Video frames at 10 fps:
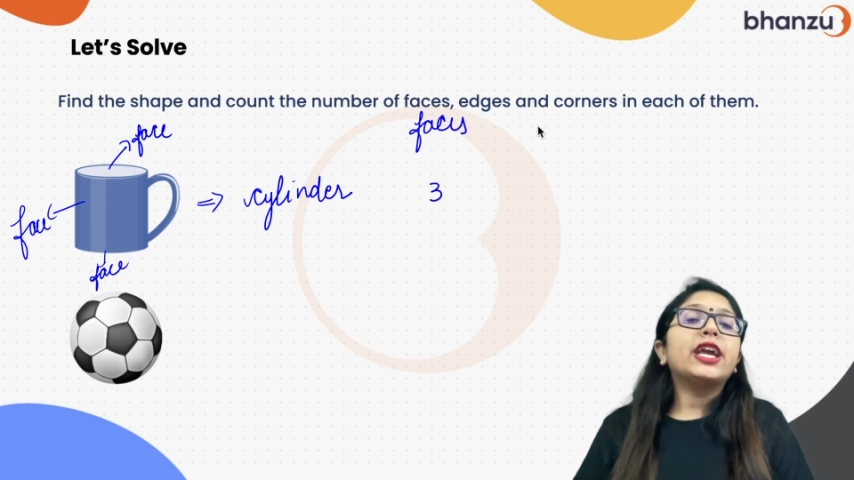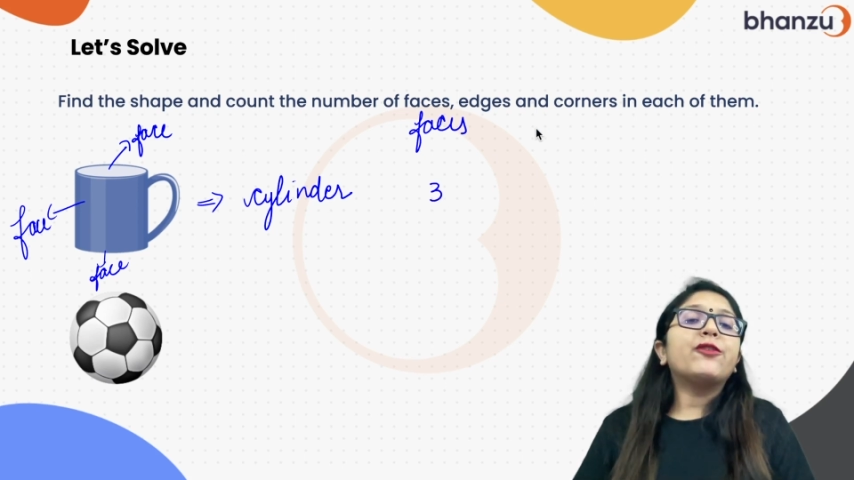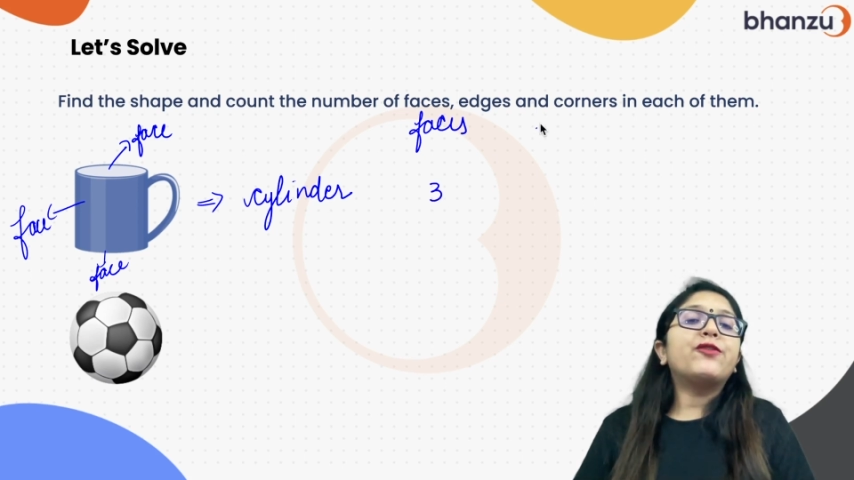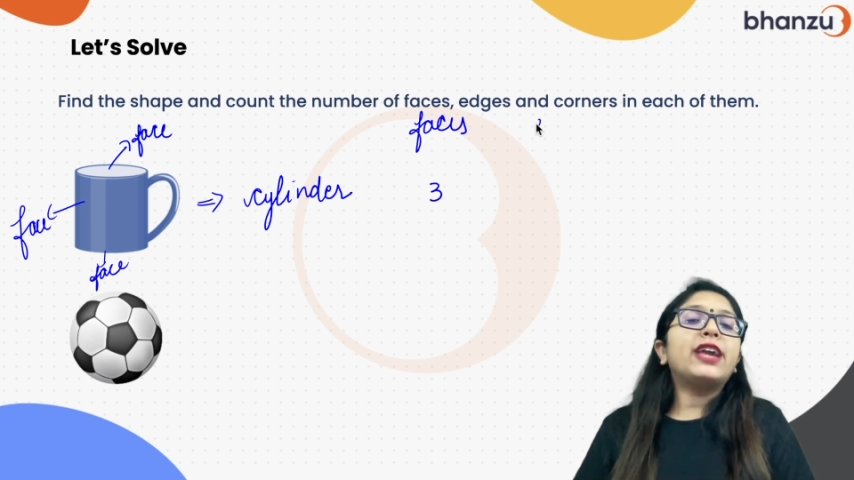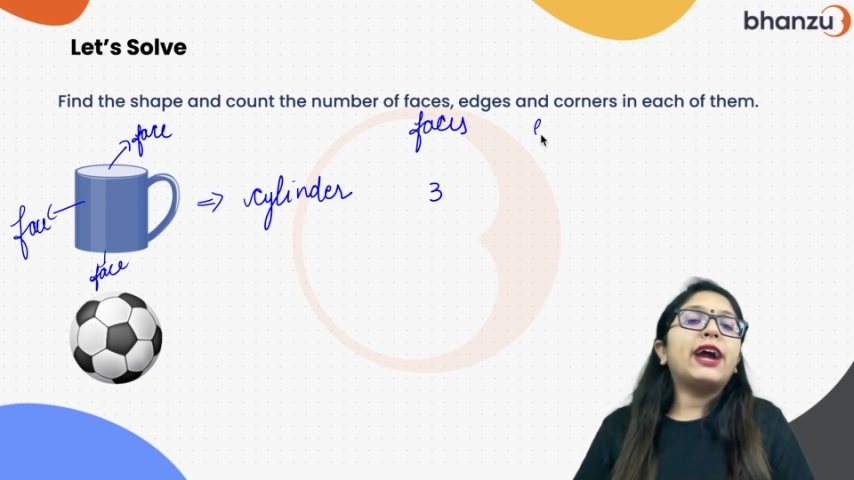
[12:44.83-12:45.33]

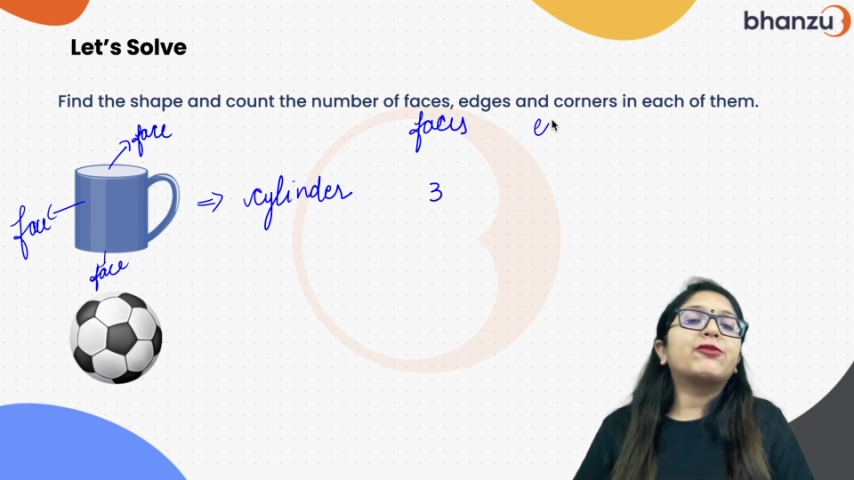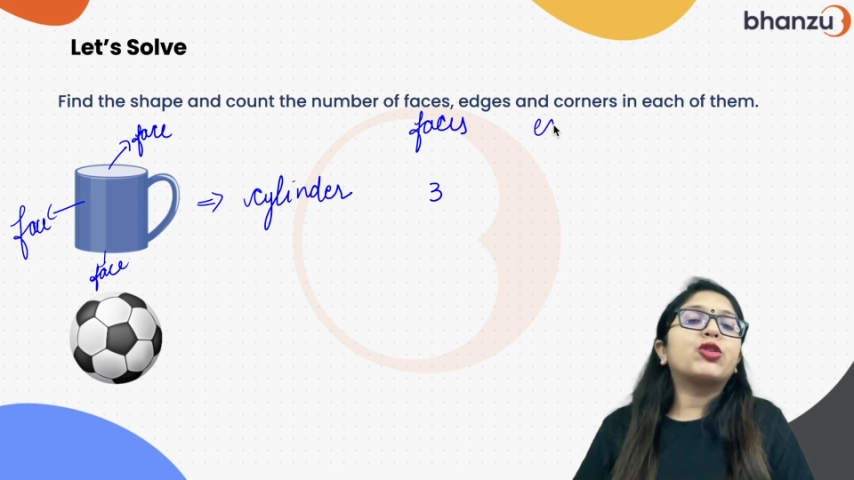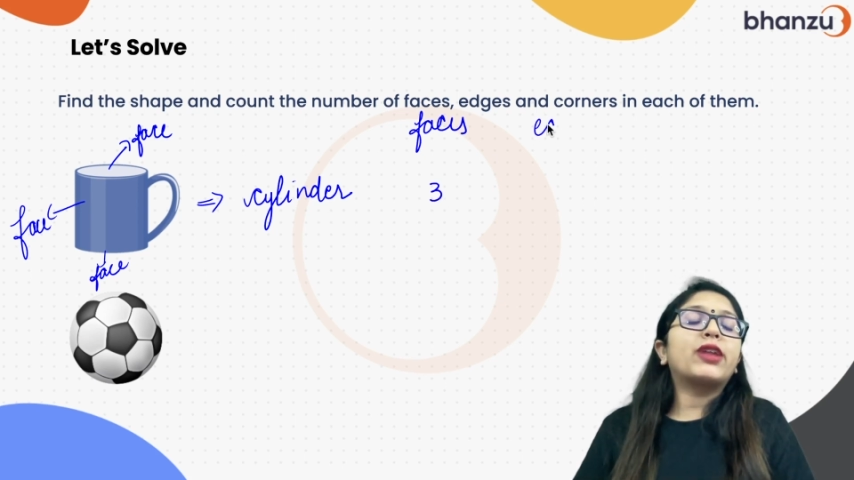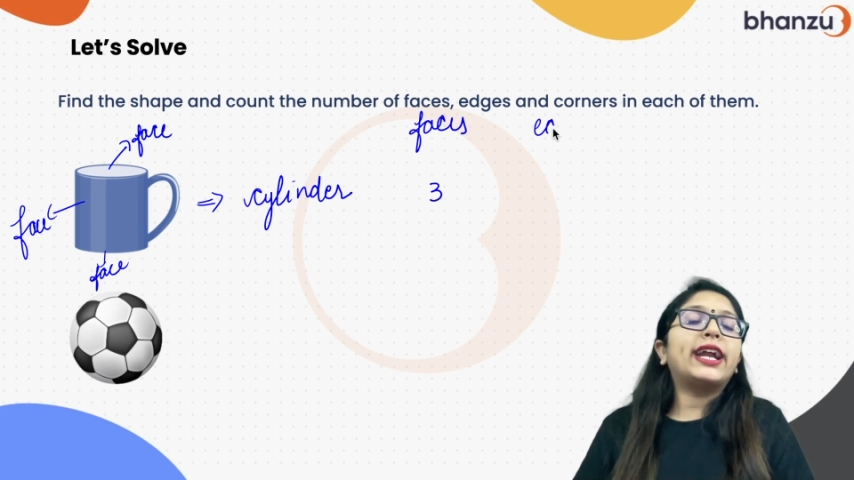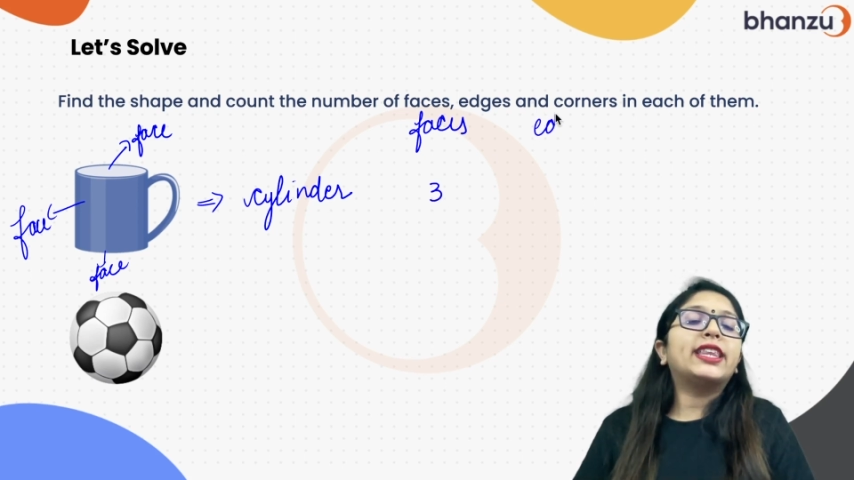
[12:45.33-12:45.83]
If we have
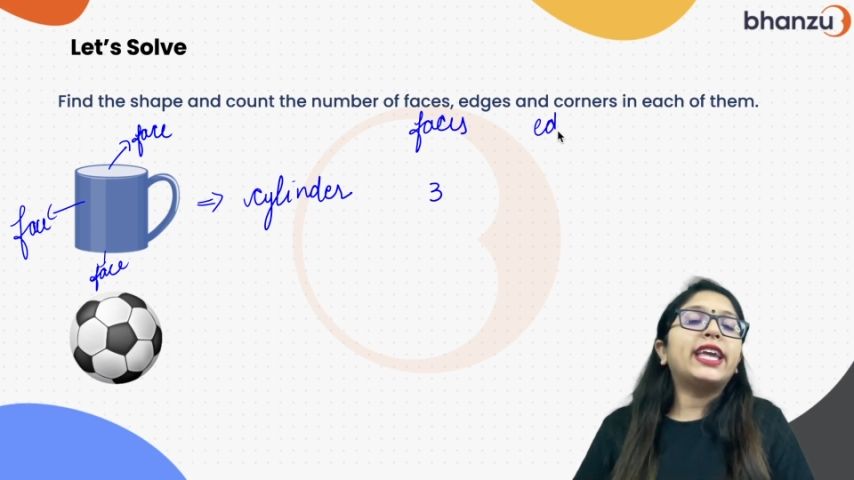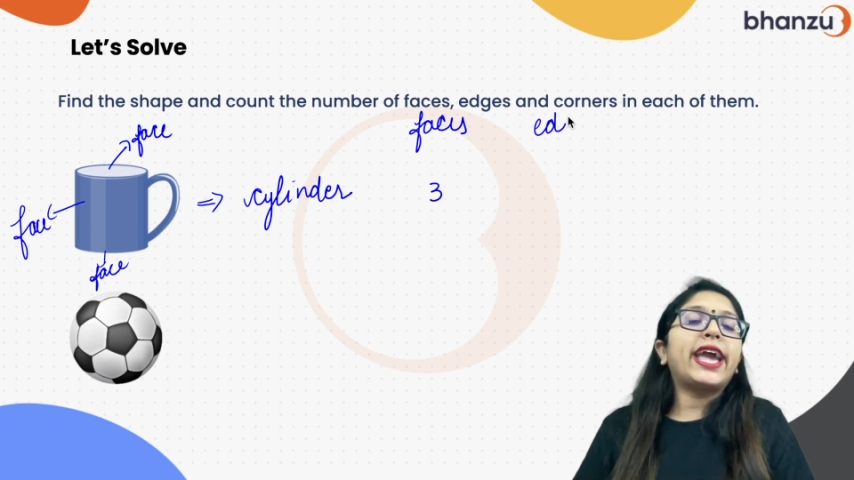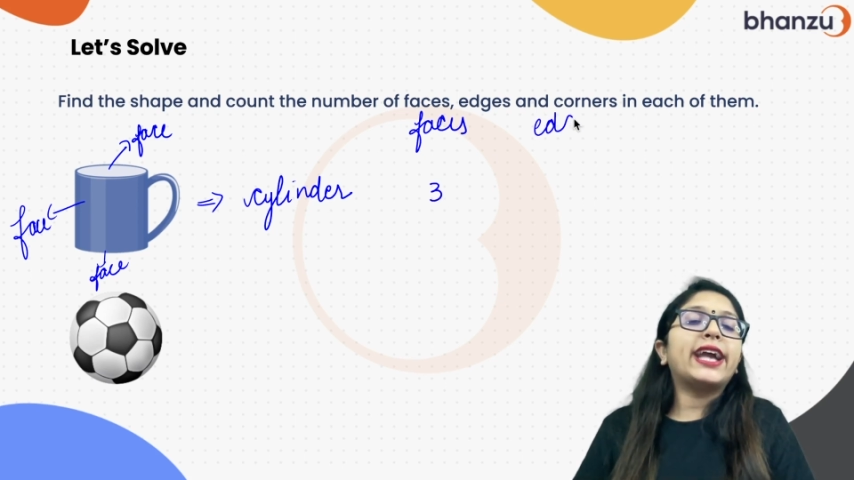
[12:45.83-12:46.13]
to write the